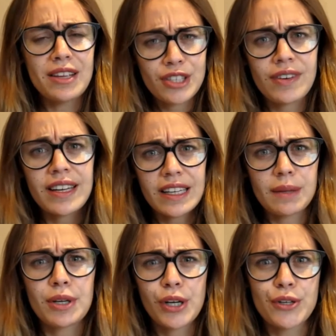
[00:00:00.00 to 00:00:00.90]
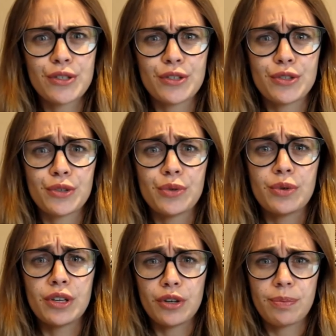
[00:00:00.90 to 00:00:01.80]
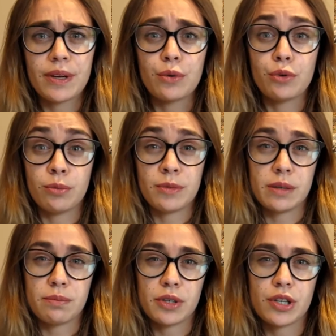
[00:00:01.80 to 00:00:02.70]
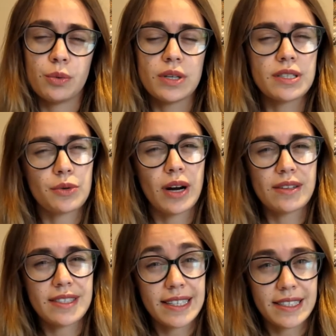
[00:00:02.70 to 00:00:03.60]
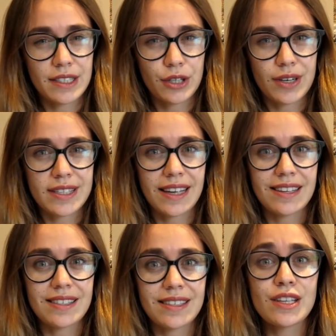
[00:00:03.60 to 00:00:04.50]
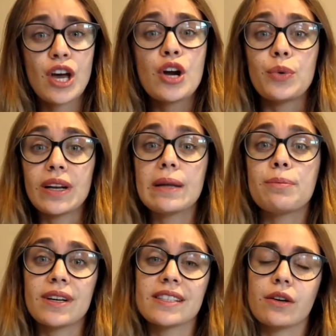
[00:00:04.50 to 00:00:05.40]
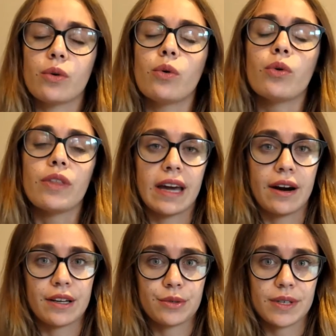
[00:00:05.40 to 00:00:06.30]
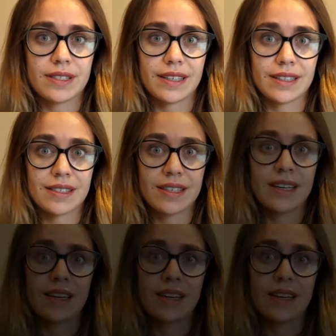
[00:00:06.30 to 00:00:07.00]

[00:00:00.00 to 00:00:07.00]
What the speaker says: serving a little bit closer to European room temperature, which is around 16 degrees Celsius, really brings out all the characteristics.